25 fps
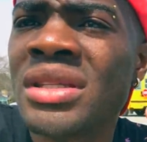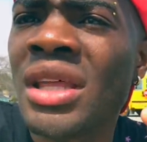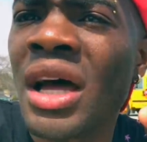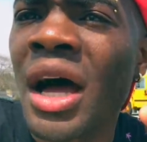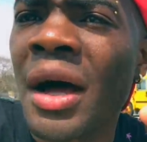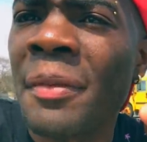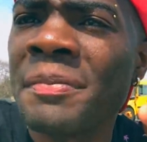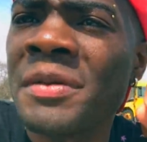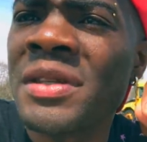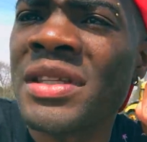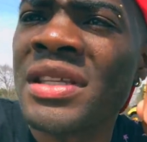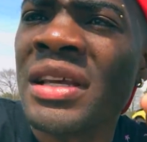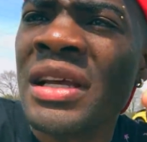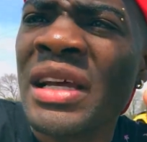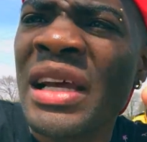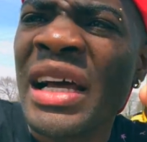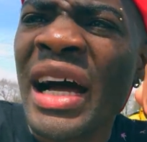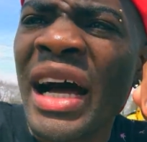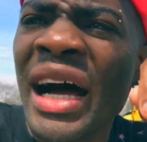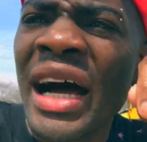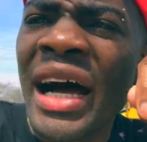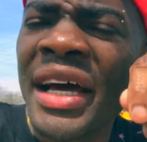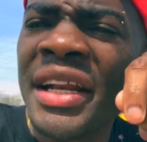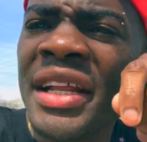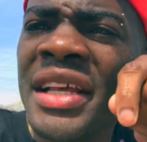stops,
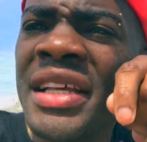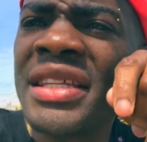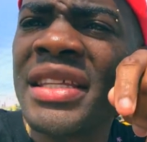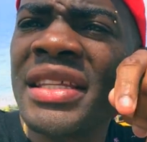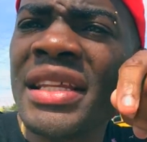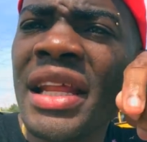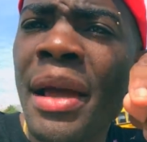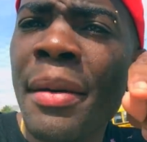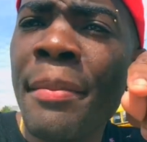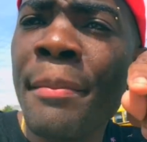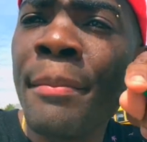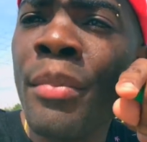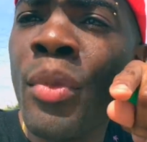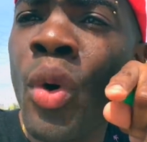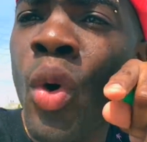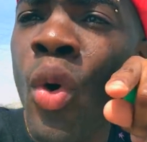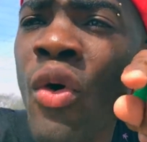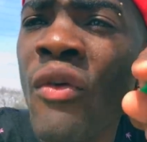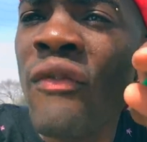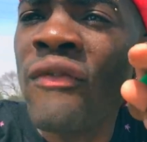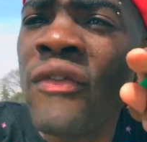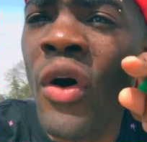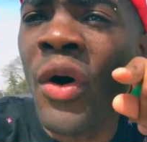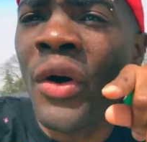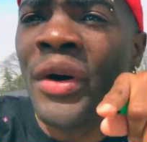and you see them
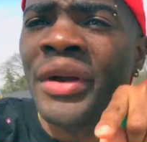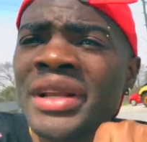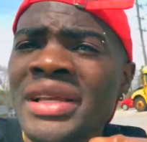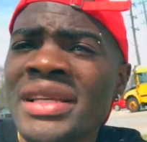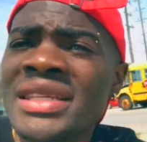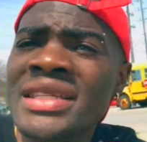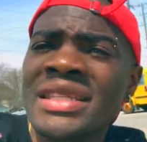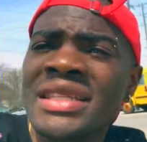move out the